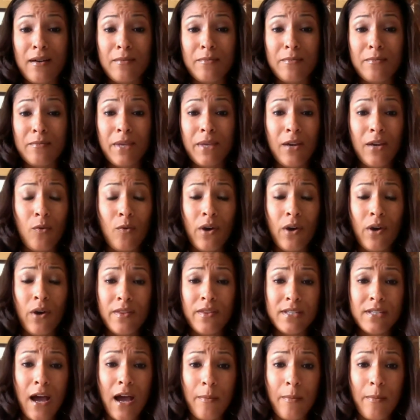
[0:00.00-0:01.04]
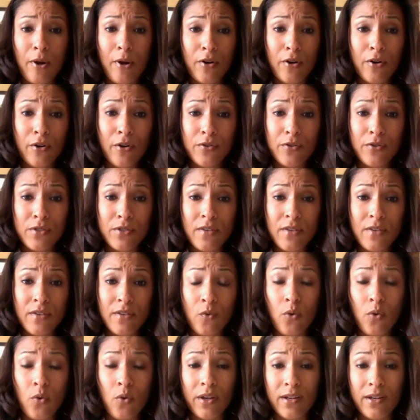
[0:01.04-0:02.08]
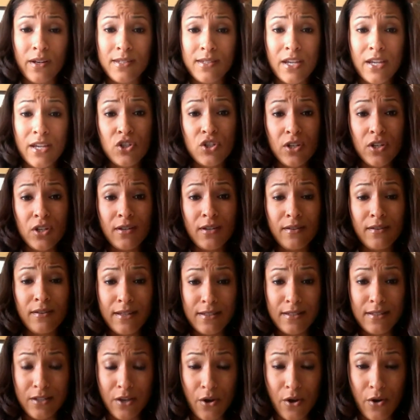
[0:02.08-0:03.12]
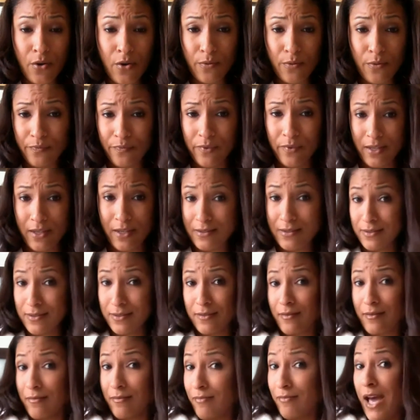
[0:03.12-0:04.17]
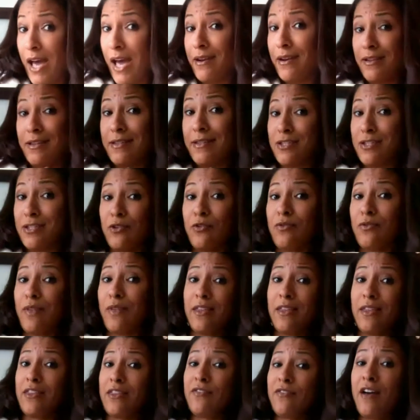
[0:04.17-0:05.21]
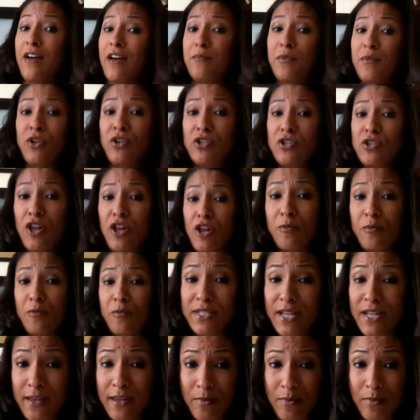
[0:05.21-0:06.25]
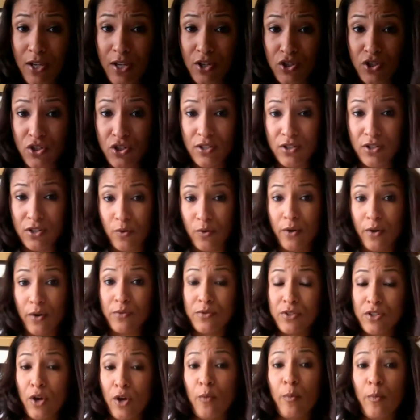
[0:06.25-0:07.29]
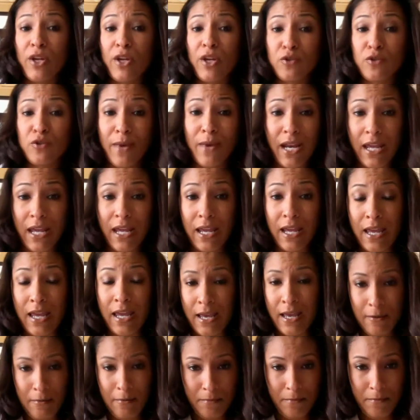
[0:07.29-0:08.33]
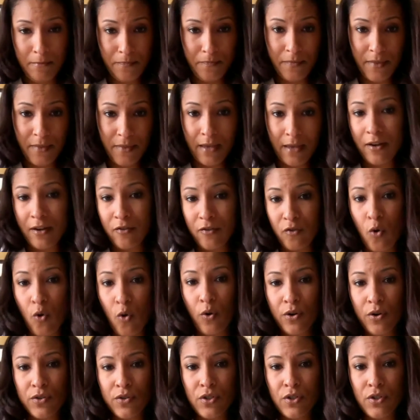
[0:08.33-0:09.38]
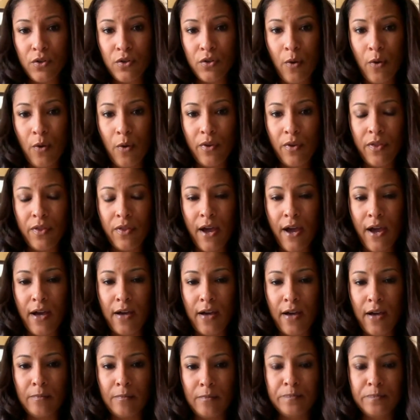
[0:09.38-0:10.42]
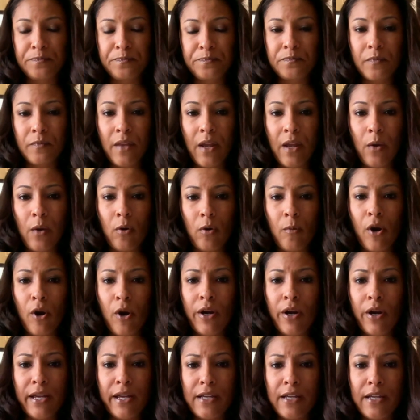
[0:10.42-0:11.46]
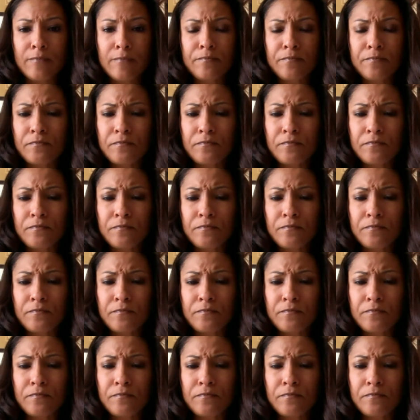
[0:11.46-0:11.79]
being one of the top earners of the organization. And so it's kind of considered like the $5 million mistake, because she's grossed so much money. And of course, with network marketing,